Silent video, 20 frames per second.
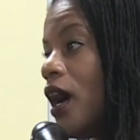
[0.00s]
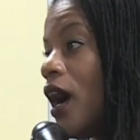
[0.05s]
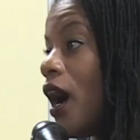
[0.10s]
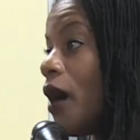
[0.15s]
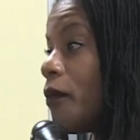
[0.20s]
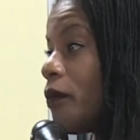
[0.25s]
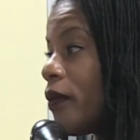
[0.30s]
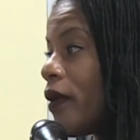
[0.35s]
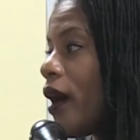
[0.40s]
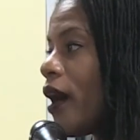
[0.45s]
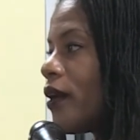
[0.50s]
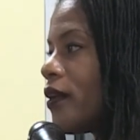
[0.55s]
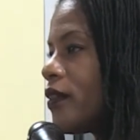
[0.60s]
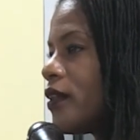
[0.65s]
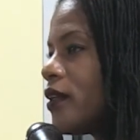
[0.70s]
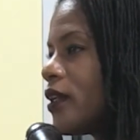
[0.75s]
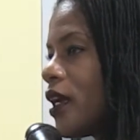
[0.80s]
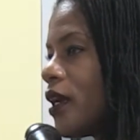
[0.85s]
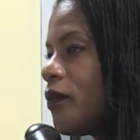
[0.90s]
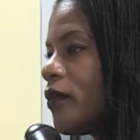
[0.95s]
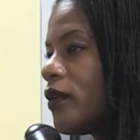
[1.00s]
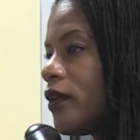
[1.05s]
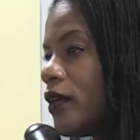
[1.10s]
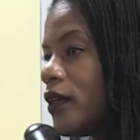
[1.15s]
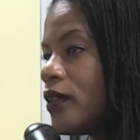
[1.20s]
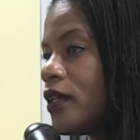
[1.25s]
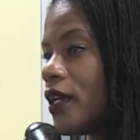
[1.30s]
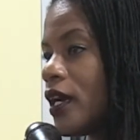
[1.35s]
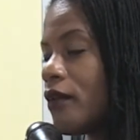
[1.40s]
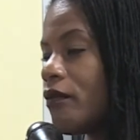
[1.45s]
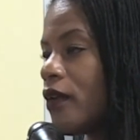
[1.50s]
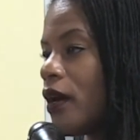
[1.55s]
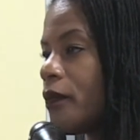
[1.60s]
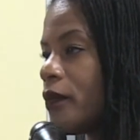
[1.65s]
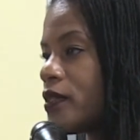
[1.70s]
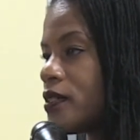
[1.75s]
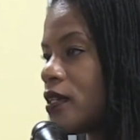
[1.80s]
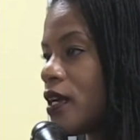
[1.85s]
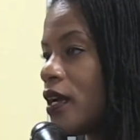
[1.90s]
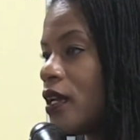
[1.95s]
I'm proud of the neighborhood that I
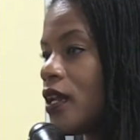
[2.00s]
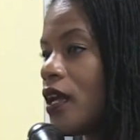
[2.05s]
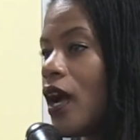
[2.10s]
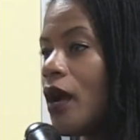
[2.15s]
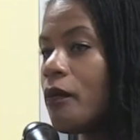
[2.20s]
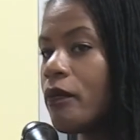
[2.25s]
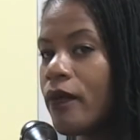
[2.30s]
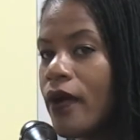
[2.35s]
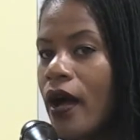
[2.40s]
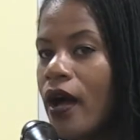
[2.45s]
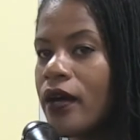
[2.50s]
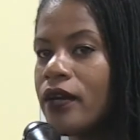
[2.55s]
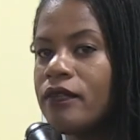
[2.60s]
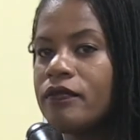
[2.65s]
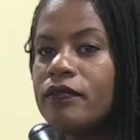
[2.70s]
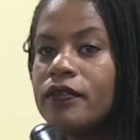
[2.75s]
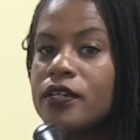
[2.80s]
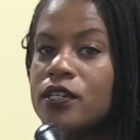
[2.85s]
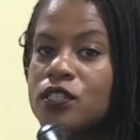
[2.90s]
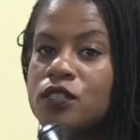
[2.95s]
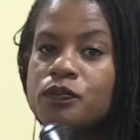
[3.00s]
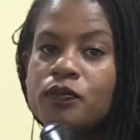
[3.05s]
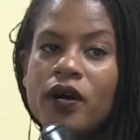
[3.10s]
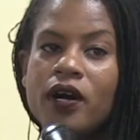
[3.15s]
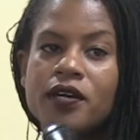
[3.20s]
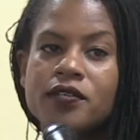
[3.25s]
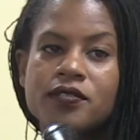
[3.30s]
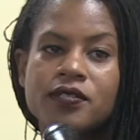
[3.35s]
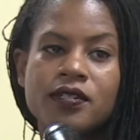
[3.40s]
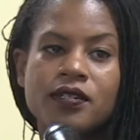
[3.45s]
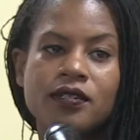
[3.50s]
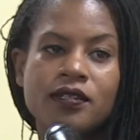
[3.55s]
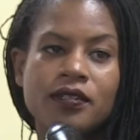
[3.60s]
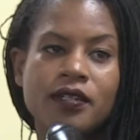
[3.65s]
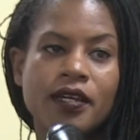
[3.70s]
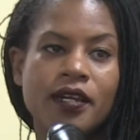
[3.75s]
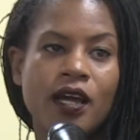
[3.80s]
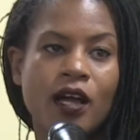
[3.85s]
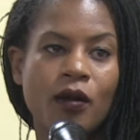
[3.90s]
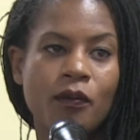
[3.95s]
represent. I'm proud of East Boston
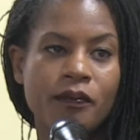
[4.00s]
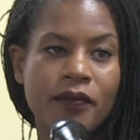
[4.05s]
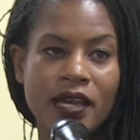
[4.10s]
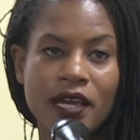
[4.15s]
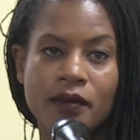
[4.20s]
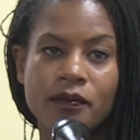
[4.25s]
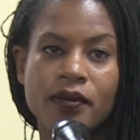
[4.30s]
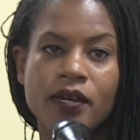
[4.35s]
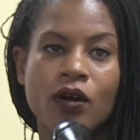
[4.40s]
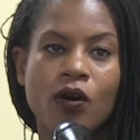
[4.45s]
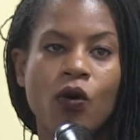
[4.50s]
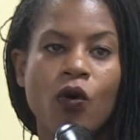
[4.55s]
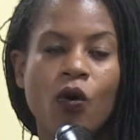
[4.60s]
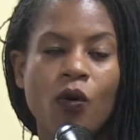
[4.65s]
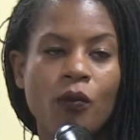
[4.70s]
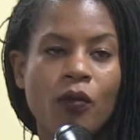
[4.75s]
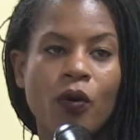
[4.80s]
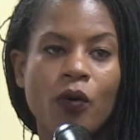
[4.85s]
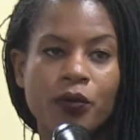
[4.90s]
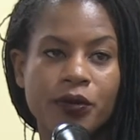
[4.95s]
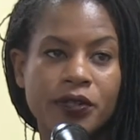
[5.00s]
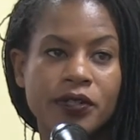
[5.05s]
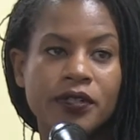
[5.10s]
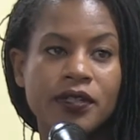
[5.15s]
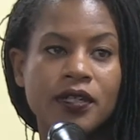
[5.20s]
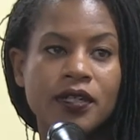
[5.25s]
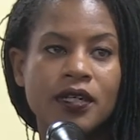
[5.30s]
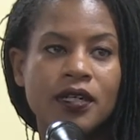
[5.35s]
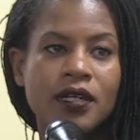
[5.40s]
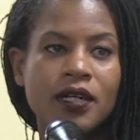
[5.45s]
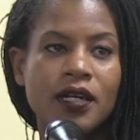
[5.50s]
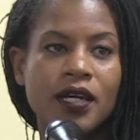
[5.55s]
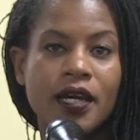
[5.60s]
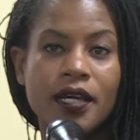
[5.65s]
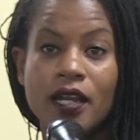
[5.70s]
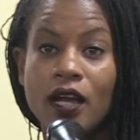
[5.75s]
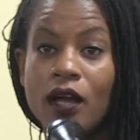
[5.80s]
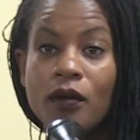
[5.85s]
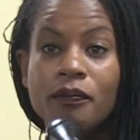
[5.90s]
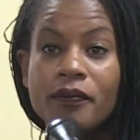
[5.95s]
that helped make me a homeowner
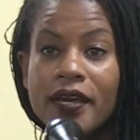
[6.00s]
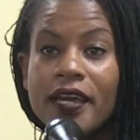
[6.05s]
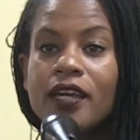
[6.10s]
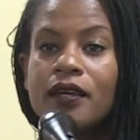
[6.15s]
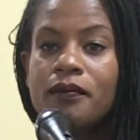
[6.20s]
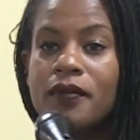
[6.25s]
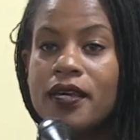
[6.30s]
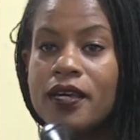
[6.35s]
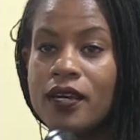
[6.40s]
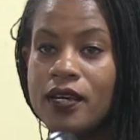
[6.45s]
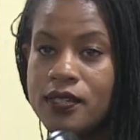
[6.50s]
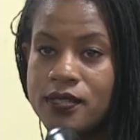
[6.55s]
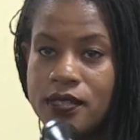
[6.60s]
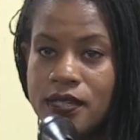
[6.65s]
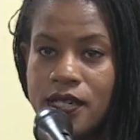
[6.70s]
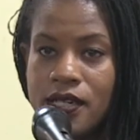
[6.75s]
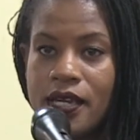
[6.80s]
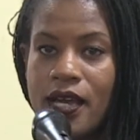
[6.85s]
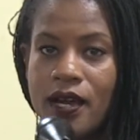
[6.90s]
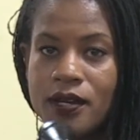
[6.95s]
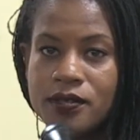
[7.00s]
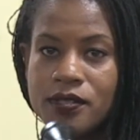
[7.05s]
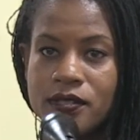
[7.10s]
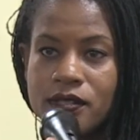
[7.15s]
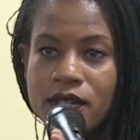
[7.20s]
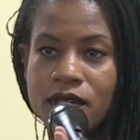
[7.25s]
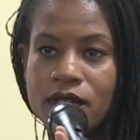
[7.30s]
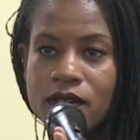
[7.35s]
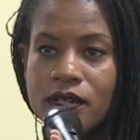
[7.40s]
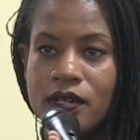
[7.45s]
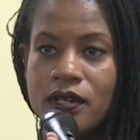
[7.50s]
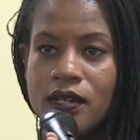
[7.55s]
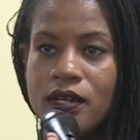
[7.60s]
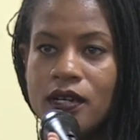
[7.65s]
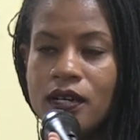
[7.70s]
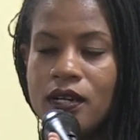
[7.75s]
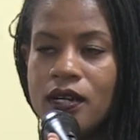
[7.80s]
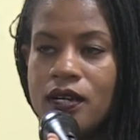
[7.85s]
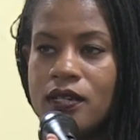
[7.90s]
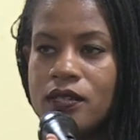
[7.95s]
and helped make me a city councilor.
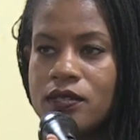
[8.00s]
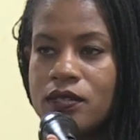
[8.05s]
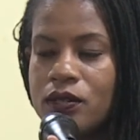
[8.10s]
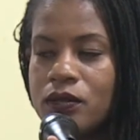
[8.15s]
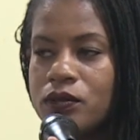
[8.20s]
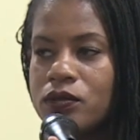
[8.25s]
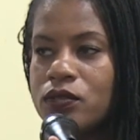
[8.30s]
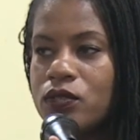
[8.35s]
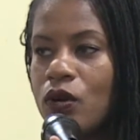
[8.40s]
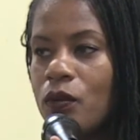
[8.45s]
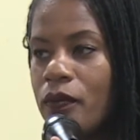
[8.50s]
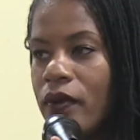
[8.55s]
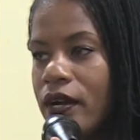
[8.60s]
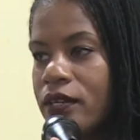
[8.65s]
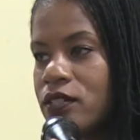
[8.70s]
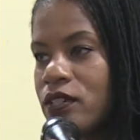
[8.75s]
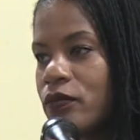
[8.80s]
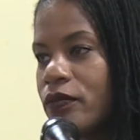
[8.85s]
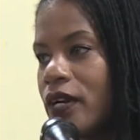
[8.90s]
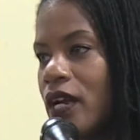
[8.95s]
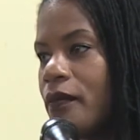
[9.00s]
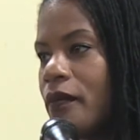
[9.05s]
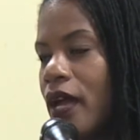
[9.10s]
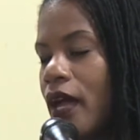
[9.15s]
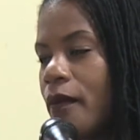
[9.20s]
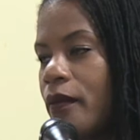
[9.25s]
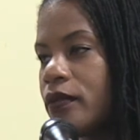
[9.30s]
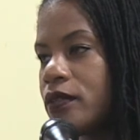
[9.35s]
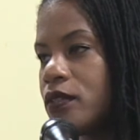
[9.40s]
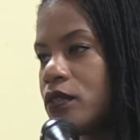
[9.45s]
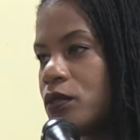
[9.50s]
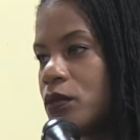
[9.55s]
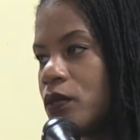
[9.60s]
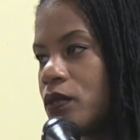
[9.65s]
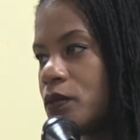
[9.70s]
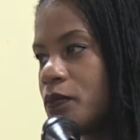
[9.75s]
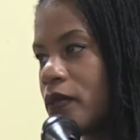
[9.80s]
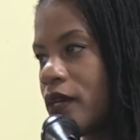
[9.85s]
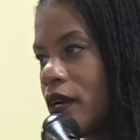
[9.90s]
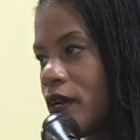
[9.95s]
So much of what I'm able to do
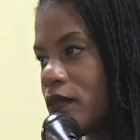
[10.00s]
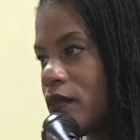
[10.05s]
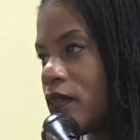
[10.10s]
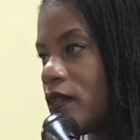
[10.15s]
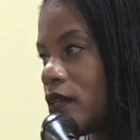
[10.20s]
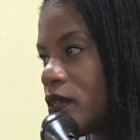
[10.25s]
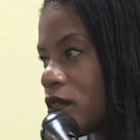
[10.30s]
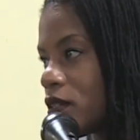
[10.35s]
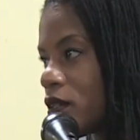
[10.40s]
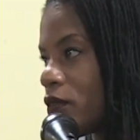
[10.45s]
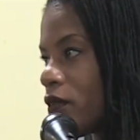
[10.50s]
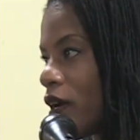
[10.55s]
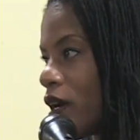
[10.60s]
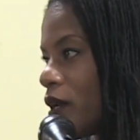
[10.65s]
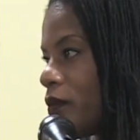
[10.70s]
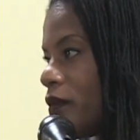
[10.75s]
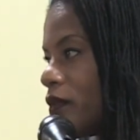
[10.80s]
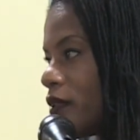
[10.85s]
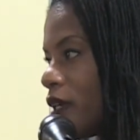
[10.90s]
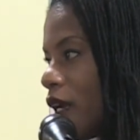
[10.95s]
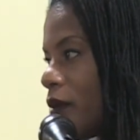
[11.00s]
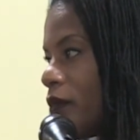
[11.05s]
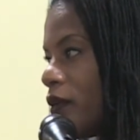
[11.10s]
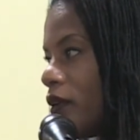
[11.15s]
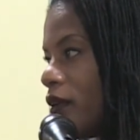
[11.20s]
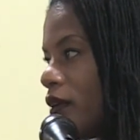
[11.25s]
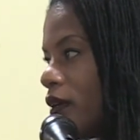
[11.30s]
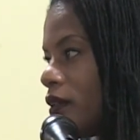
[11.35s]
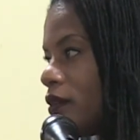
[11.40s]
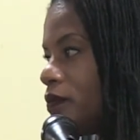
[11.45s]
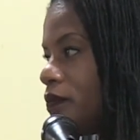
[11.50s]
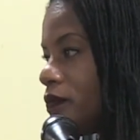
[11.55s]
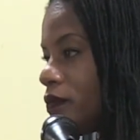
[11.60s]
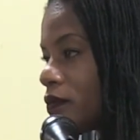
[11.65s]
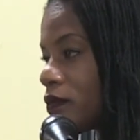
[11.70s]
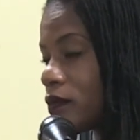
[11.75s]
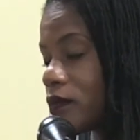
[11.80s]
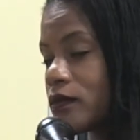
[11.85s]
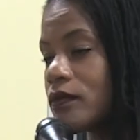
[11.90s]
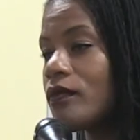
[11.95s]
is because of this incredible neighborhood
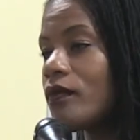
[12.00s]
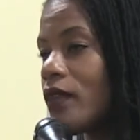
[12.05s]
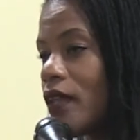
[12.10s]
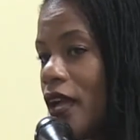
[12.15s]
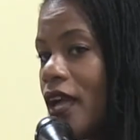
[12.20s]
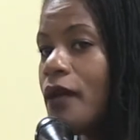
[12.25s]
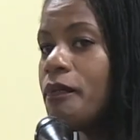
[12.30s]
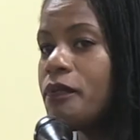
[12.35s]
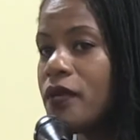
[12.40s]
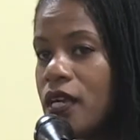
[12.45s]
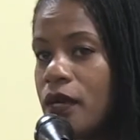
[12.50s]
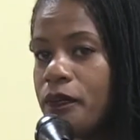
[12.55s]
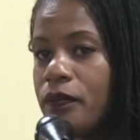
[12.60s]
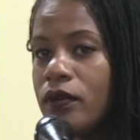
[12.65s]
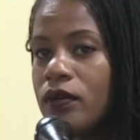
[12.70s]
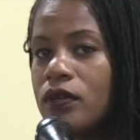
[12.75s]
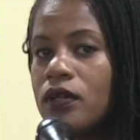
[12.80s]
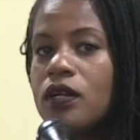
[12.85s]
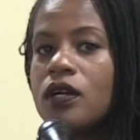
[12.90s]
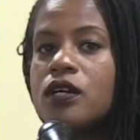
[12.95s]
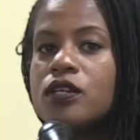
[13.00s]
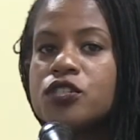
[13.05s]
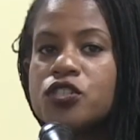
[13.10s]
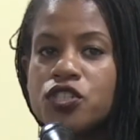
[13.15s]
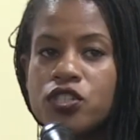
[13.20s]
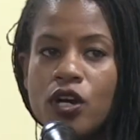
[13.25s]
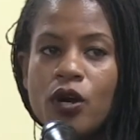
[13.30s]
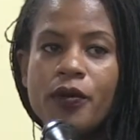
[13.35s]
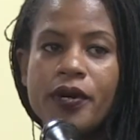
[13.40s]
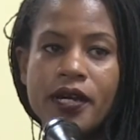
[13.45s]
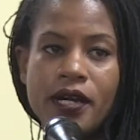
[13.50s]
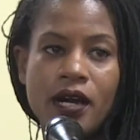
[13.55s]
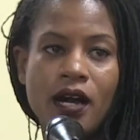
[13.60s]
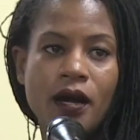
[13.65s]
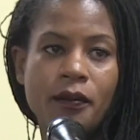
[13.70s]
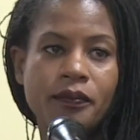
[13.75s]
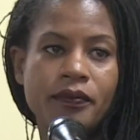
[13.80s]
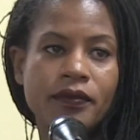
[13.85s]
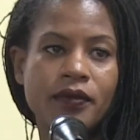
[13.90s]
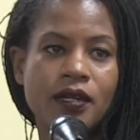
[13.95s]
and people showing
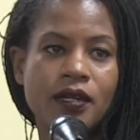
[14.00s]
up.